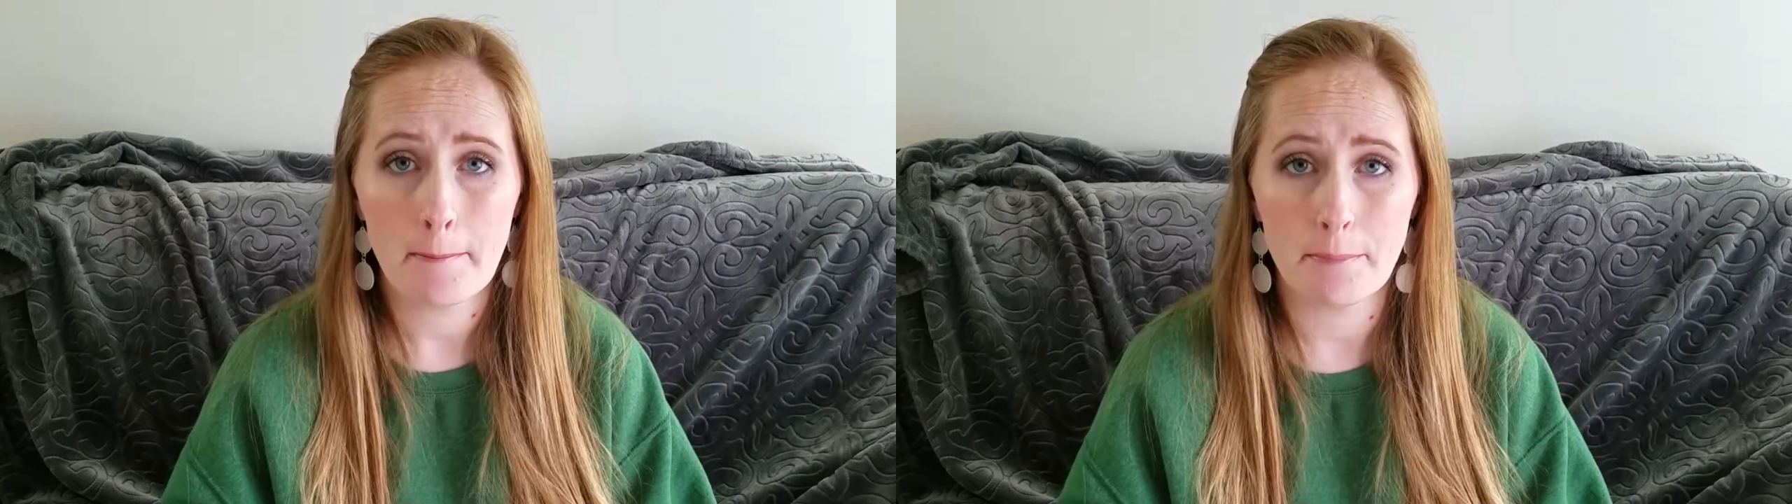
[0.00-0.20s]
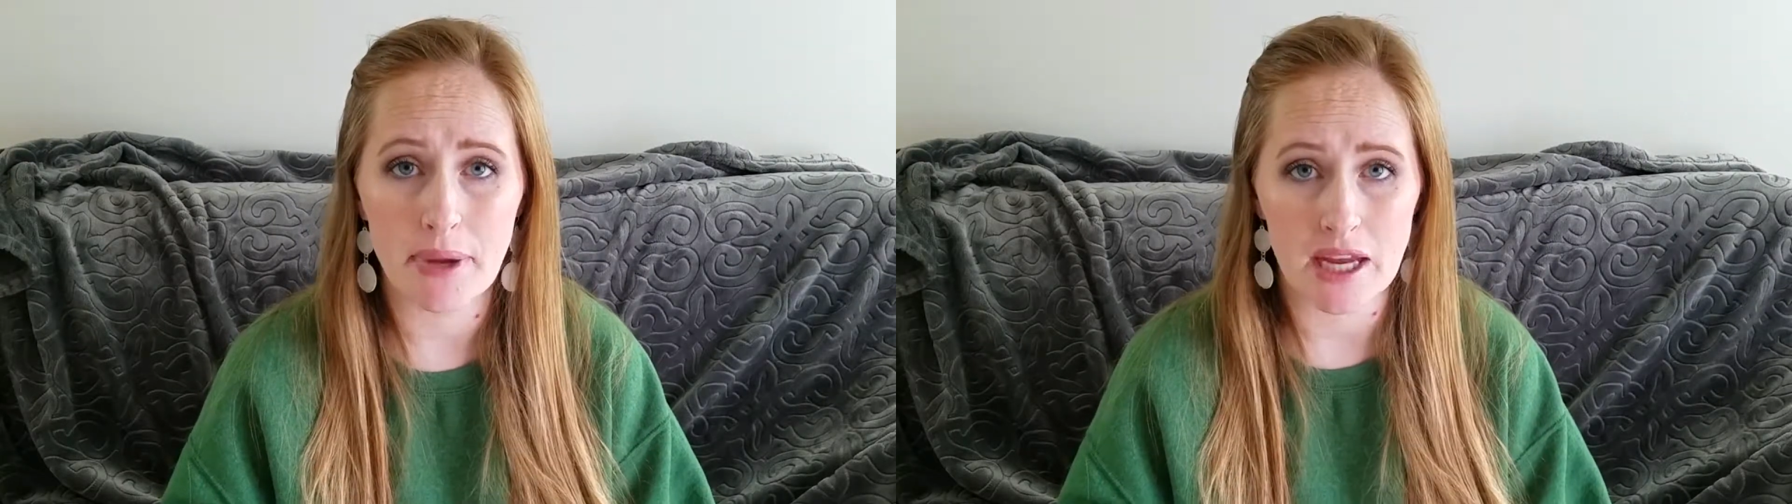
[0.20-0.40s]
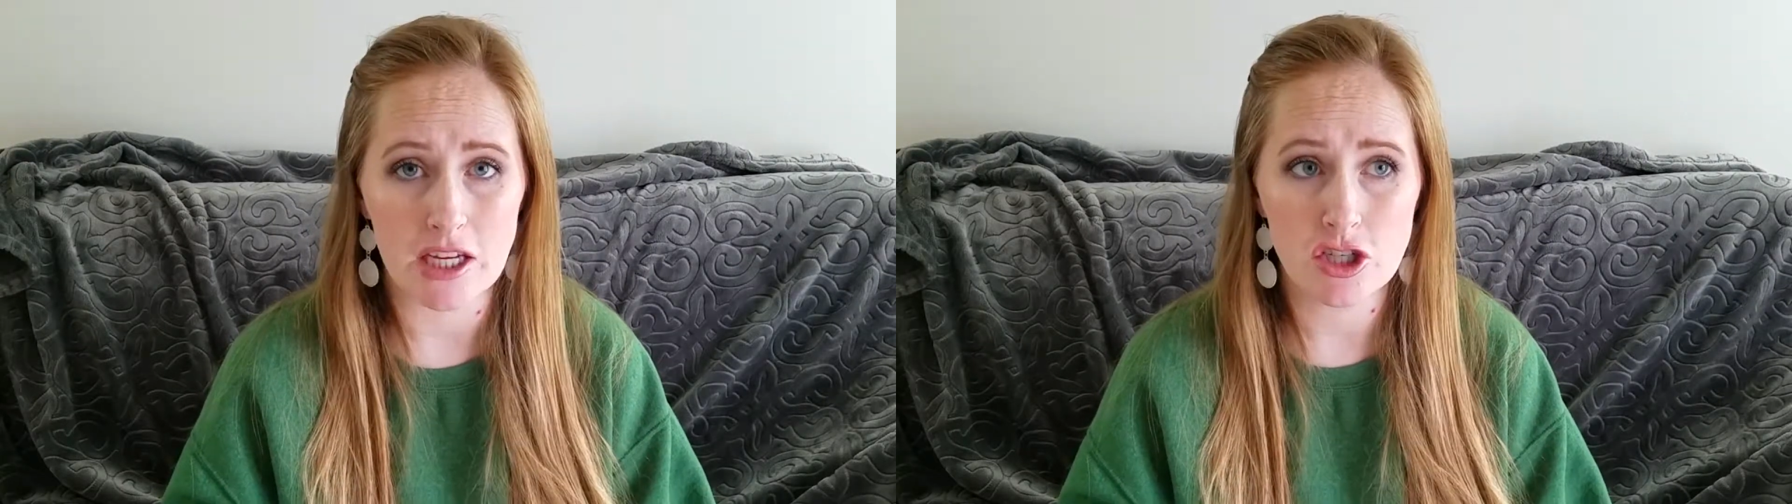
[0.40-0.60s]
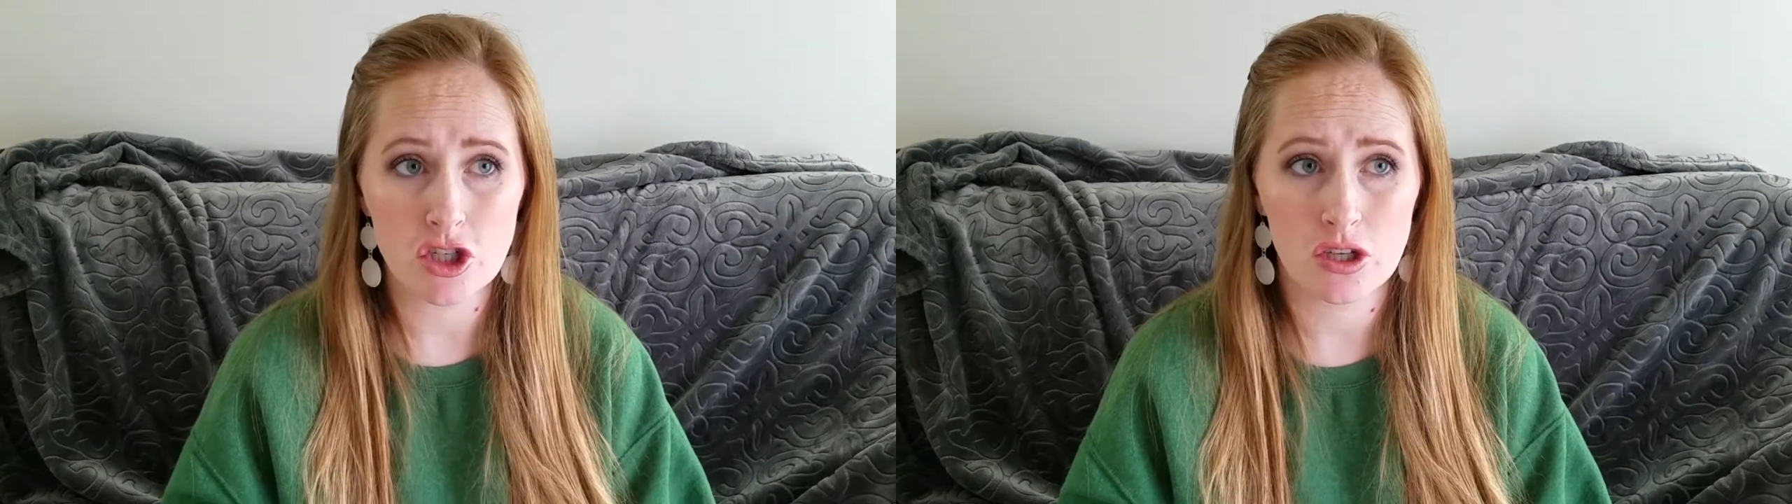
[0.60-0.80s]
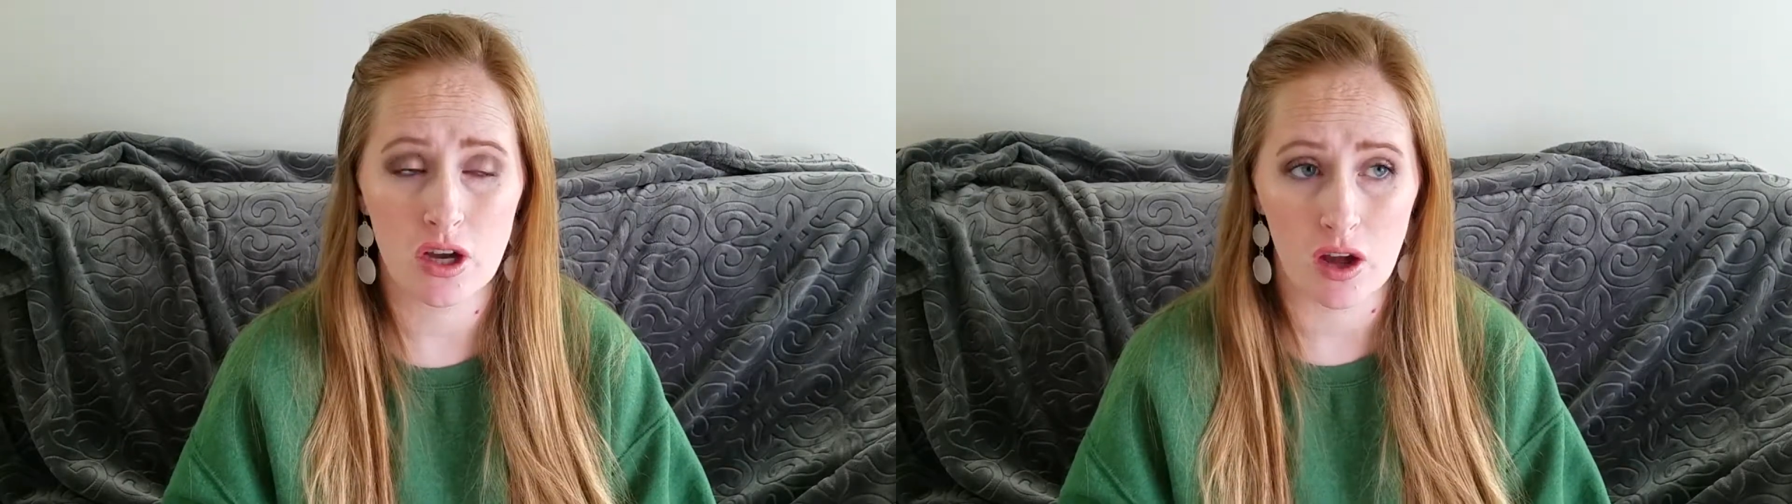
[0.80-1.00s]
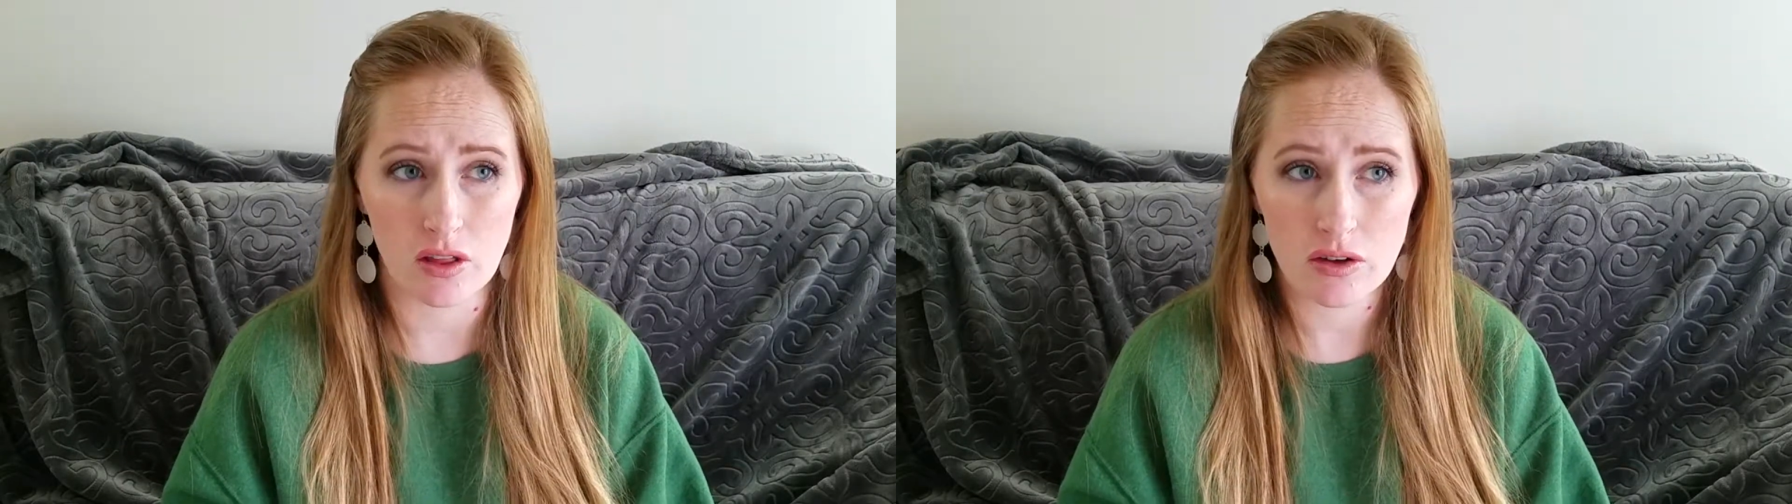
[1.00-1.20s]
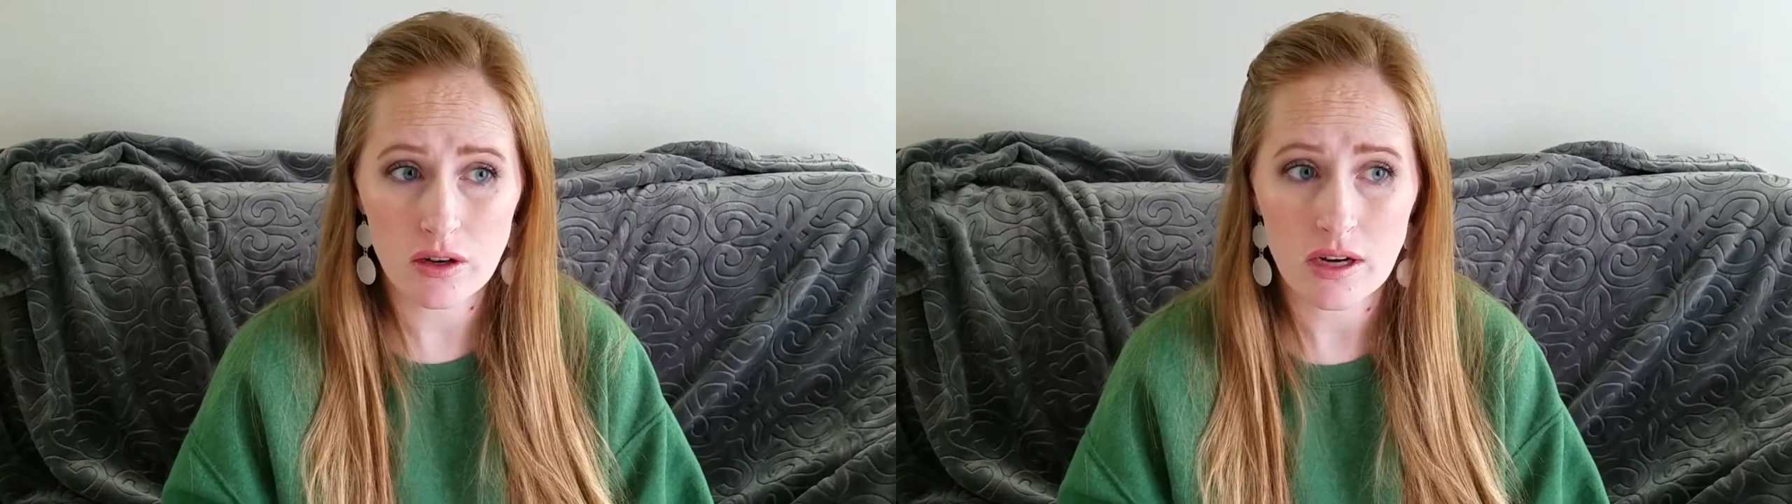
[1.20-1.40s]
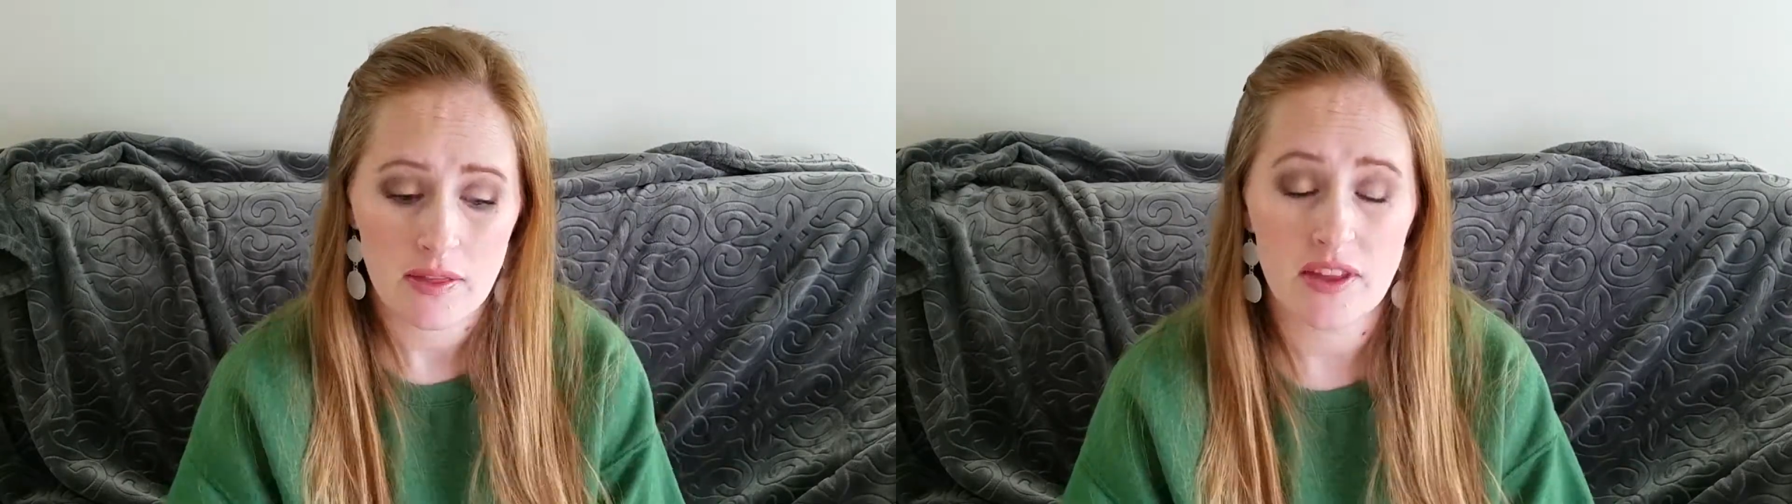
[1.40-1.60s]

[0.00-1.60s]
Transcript: beige color.